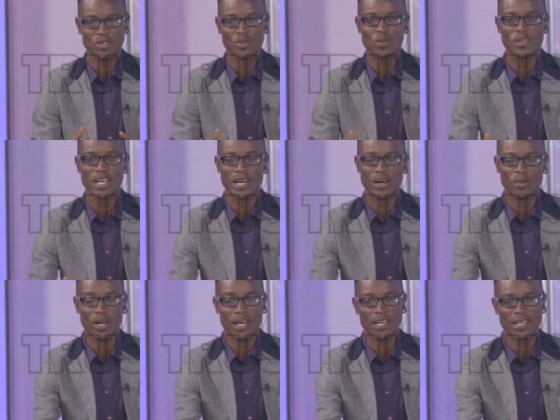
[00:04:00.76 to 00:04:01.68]
two there,
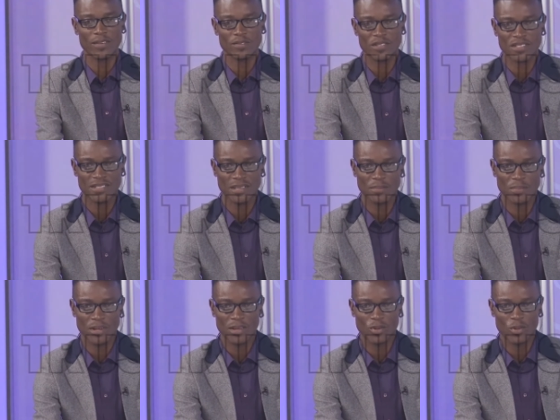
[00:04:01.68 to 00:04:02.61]
where A F C C
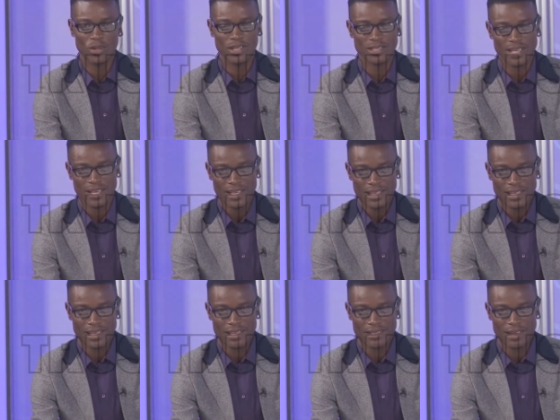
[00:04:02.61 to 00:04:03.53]
play goalless
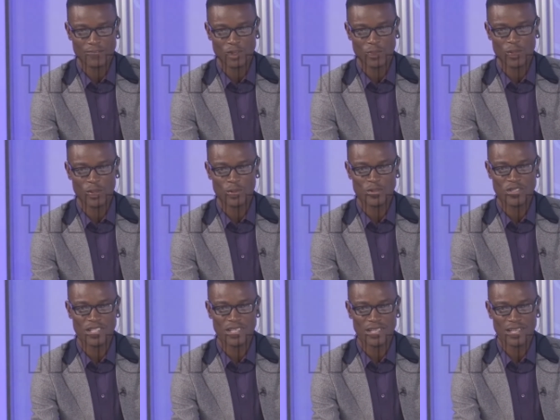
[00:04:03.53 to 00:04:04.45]
against F W
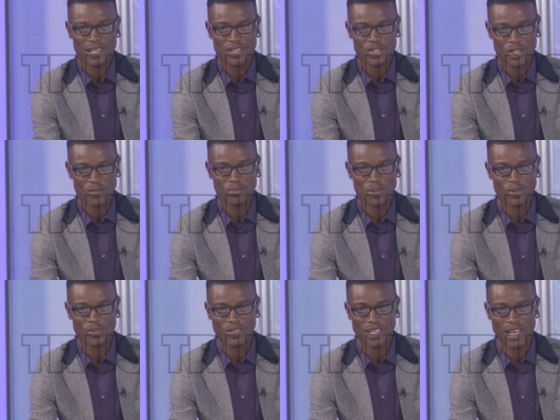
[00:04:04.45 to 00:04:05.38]
C
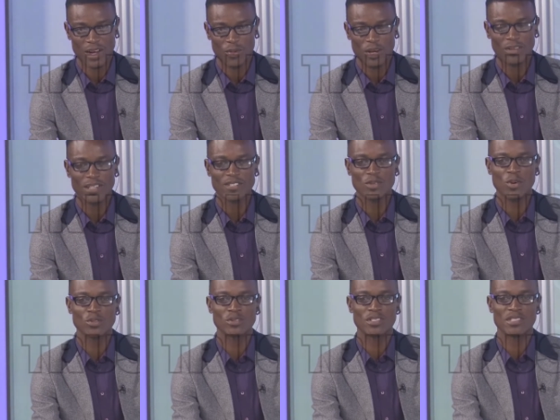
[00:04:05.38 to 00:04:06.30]
champions there. Well, let's
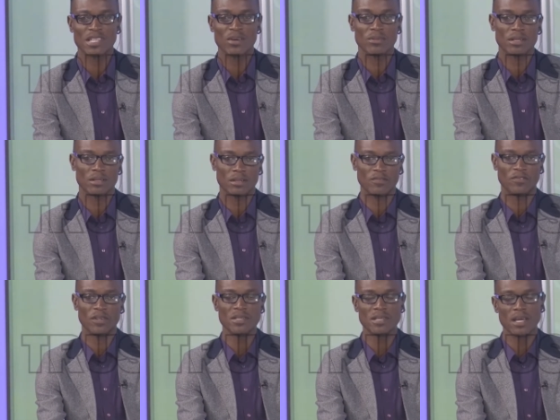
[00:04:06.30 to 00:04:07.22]
go to the Southern
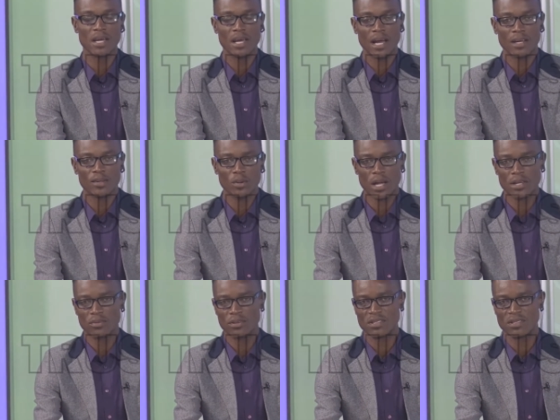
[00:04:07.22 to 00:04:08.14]
Conference and look
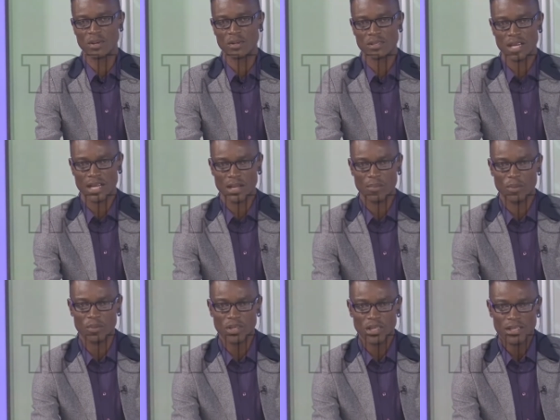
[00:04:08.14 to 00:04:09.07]
at the result that
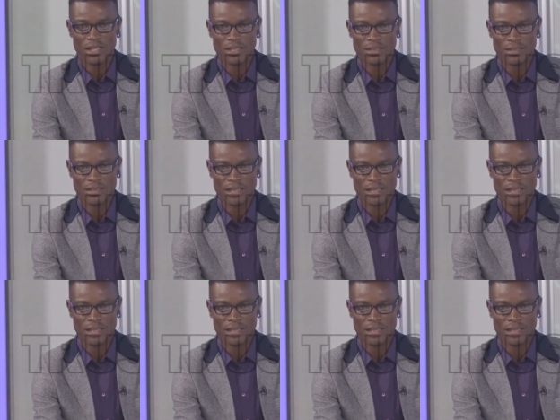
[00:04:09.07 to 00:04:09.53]
happened in the